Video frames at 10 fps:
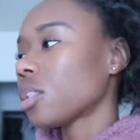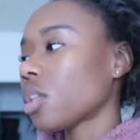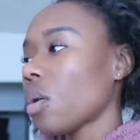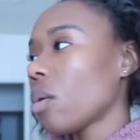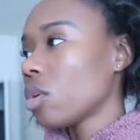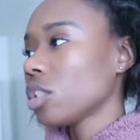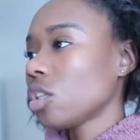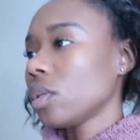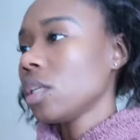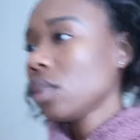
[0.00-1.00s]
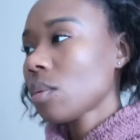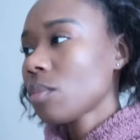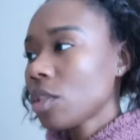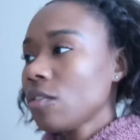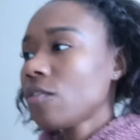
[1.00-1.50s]
So I want to eat
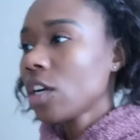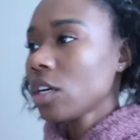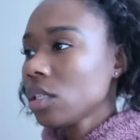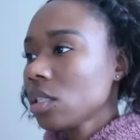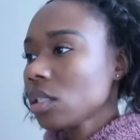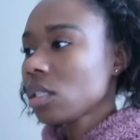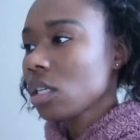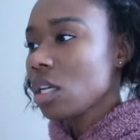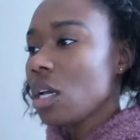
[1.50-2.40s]
something first,